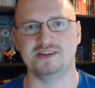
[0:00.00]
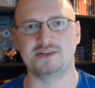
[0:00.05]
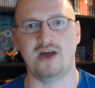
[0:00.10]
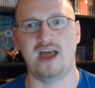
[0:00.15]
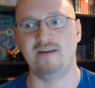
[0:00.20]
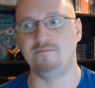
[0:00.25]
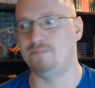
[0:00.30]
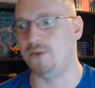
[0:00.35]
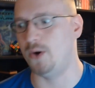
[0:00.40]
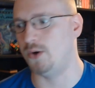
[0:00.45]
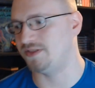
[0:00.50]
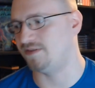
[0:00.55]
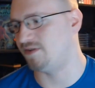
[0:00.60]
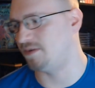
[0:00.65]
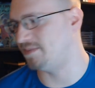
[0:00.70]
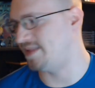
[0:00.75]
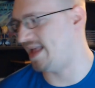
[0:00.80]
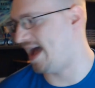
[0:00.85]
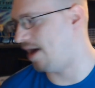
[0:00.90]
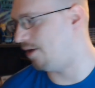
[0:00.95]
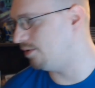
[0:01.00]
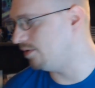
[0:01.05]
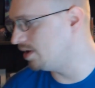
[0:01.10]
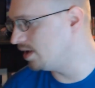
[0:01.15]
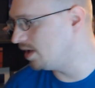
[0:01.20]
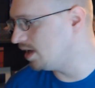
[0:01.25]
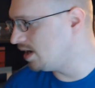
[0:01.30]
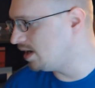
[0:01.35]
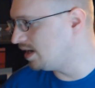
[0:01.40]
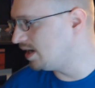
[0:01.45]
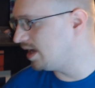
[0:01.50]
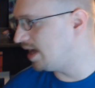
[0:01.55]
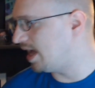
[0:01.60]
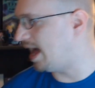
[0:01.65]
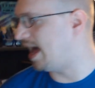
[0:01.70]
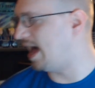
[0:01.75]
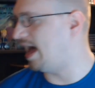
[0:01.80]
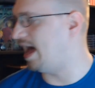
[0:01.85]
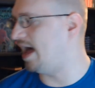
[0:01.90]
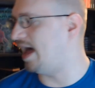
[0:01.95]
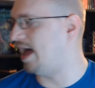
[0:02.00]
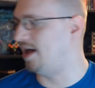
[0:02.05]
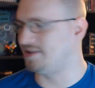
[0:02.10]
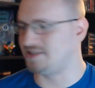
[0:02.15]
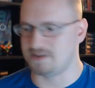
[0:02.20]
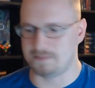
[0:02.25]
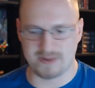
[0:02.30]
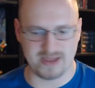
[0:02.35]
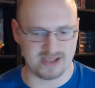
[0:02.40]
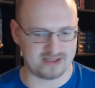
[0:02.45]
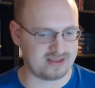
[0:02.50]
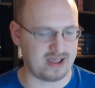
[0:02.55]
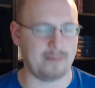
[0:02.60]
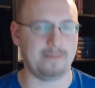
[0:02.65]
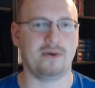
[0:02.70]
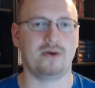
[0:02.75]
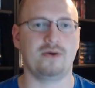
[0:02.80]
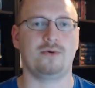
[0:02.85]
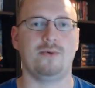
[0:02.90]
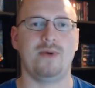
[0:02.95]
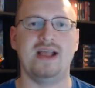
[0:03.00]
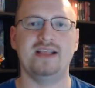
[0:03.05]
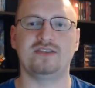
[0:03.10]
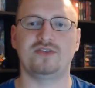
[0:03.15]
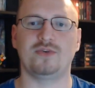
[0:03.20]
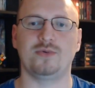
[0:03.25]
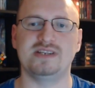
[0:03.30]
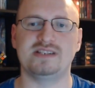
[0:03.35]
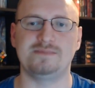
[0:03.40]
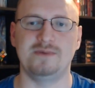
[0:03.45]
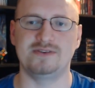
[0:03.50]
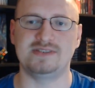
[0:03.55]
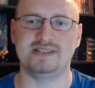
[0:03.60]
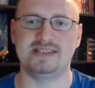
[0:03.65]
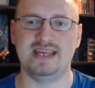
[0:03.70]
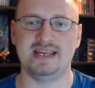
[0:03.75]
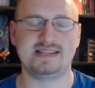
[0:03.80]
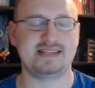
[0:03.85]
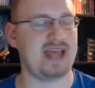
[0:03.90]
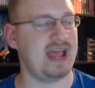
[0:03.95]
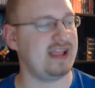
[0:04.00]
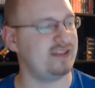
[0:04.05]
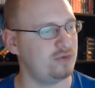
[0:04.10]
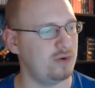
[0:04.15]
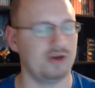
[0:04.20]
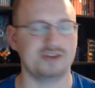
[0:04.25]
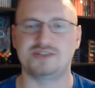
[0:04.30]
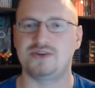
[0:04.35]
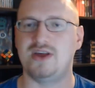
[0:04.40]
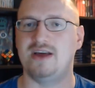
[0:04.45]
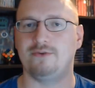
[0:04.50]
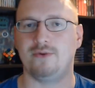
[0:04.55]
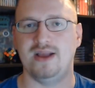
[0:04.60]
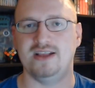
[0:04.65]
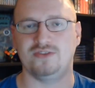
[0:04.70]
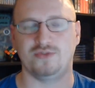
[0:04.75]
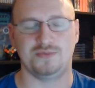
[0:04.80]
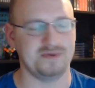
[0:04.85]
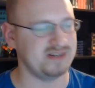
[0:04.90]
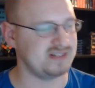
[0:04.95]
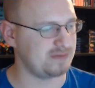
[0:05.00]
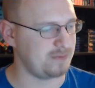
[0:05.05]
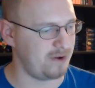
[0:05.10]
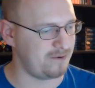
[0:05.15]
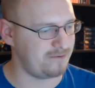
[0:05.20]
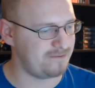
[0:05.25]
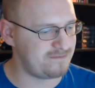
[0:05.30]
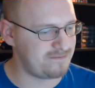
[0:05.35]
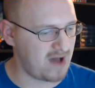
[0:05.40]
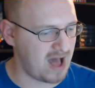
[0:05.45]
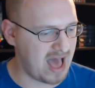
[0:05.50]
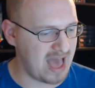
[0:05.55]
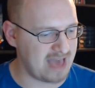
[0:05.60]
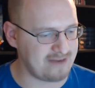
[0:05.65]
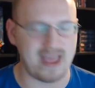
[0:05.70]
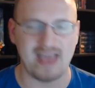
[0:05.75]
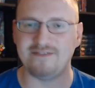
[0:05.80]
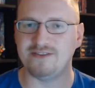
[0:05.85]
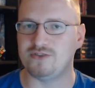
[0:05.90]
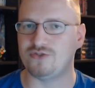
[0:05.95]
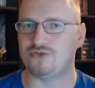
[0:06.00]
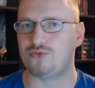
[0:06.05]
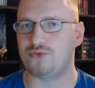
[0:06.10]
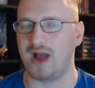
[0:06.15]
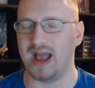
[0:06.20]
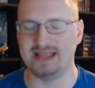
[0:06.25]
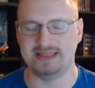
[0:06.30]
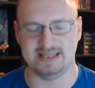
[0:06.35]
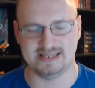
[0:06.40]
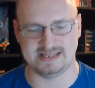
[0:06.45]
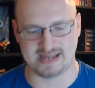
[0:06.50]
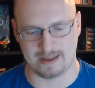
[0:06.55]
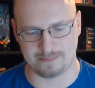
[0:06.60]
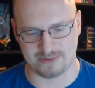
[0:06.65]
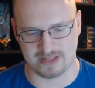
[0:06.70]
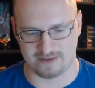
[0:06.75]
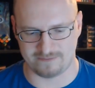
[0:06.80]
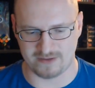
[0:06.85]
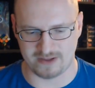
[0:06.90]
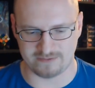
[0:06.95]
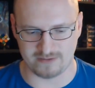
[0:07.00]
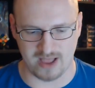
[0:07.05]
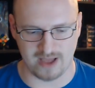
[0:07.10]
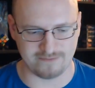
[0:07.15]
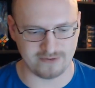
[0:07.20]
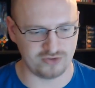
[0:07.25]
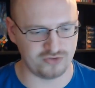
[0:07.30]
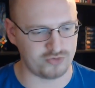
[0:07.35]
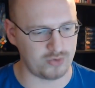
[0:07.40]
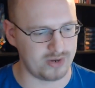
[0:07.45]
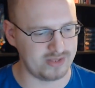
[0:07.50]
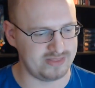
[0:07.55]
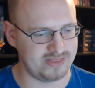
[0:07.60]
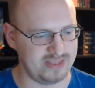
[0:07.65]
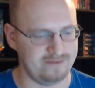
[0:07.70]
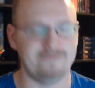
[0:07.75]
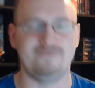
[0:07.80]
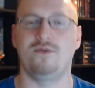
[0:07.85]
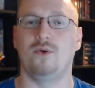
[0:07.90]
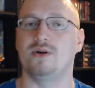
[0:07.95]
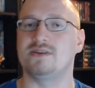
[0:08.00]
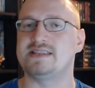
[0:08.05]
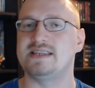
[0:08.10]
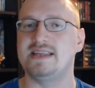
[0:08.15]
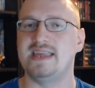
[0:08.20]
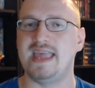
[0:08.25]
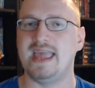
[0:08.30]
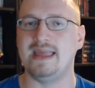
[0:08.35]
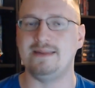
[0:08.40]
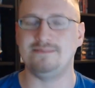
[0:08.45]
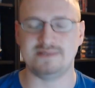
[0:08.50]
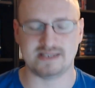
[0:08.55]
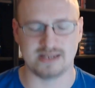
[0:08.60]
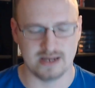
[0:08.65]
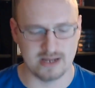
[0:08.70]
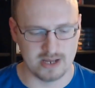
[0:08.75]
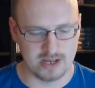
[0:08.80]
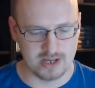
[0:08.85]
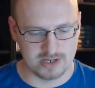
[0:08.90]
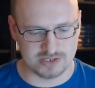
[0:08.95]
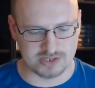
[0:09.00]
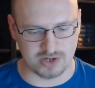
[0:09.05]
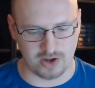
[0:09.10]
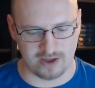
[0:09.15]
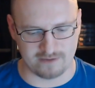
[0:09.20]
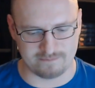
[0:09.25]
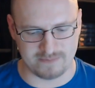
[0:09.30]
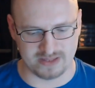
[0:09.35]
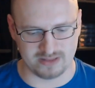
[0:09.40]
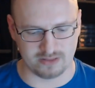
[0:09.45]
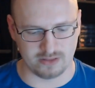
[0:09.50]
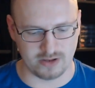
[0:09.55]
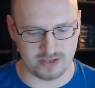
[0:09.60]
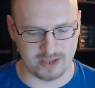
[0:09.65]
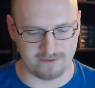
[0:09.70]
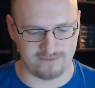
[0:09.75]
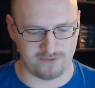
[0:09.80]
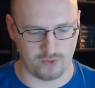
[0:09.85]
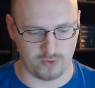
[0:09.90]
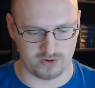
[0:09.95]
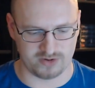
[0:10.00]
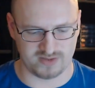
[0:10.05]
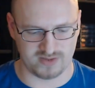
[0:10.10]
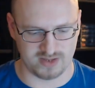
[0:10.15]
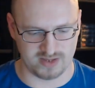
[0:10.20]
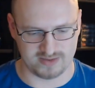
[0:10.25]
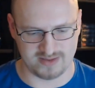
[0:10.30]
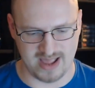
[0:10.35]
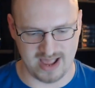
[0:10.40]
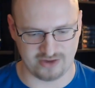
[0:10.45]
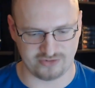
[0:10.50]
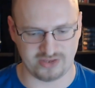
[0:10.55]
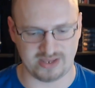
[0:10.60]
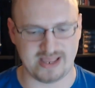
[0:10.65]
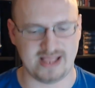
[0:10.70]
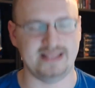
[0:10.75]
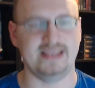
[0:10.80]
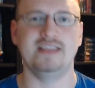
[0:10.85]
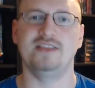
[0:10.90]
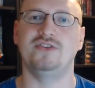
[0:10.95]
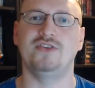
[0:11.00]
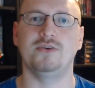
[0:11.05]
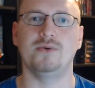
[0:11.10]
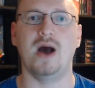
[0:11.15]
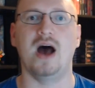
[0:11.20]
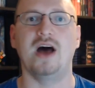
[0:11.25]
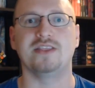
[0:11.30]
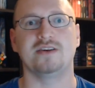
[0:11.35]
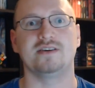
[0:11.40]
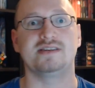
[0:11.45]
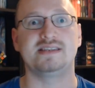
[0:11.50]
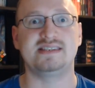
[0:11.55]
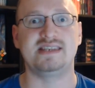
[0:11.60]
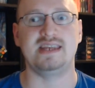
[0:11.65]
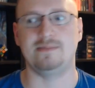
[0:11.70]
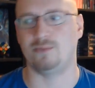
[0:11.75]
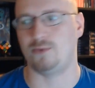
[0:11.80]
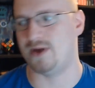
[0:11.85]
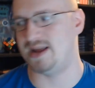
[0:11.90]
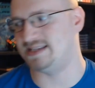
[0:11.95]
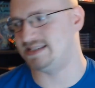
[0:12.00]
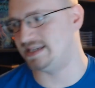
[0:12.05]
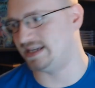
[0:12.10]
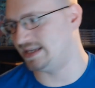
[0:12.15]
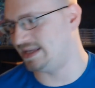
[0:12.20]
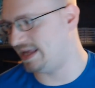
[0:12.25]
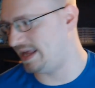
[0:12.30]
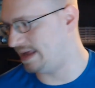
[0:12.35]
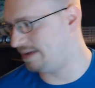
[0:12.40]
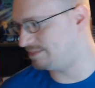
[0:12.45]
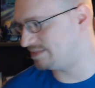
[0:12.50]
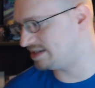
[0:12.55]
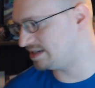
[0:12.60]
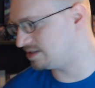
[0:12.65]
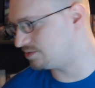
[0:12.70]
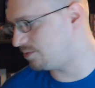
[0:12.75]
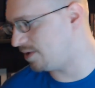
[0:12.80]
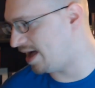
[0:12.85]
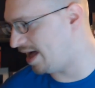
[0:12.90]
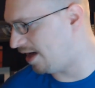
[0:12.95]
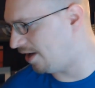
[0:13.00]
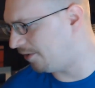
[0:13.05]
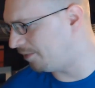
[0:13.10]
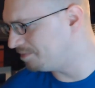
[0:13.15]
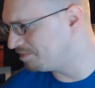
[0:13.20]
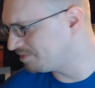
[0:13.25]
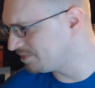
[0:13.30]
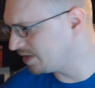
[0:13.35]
So I have both of them now. I also picked up Gran Turismo 6. I do also have Gran Turismo 5. I haven't tried these yet, but I've enjoyed the Forza games. So I've been looking forward to actually getting into other sim racing games as well.